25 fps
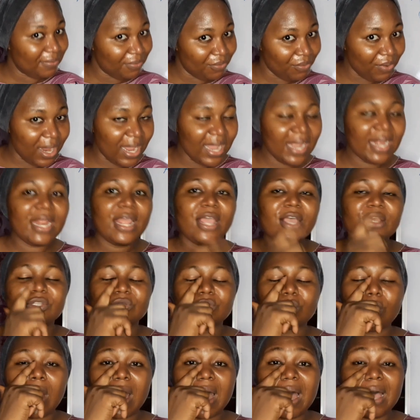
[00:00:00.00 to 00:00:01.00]
right?
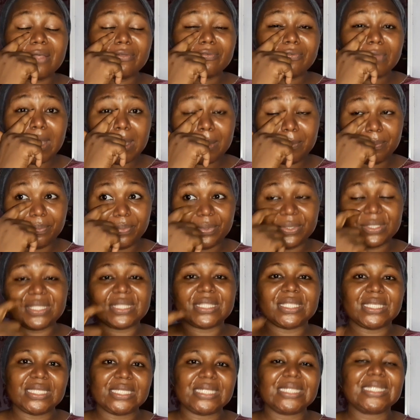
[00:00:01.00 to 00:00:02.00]
So
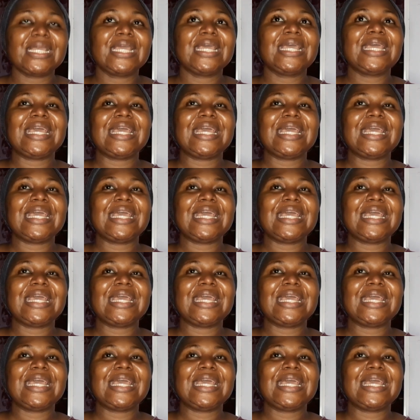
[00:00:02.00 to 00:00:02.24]
alpha-arbutin